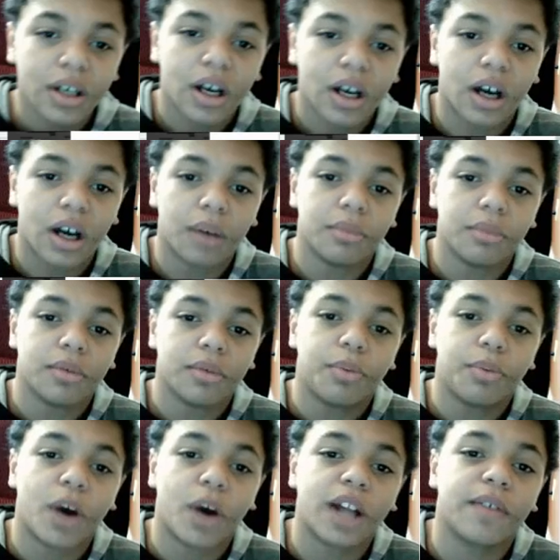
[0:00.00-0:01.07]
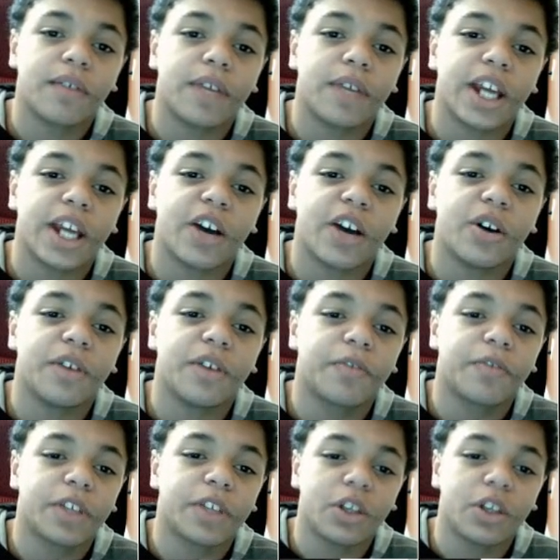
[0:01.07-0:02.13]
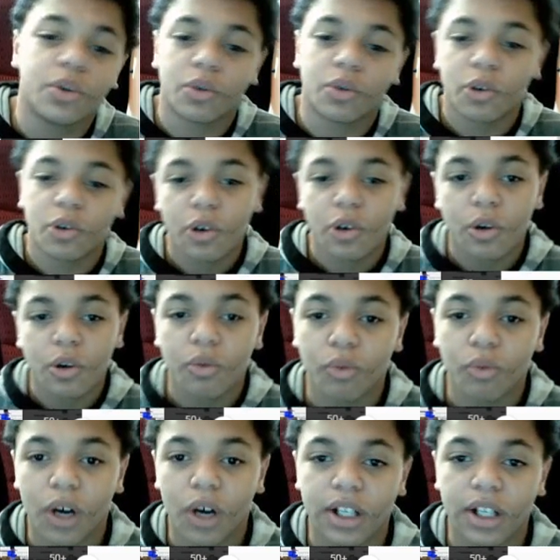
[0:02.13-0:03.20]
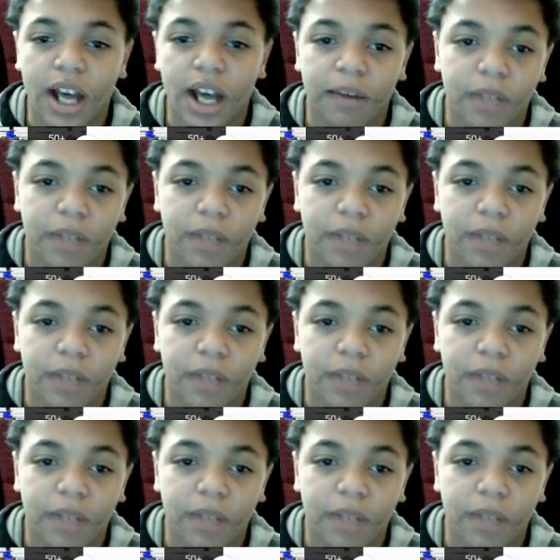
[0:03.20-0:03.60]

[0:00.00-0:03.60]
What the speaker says: pause the video if you want to have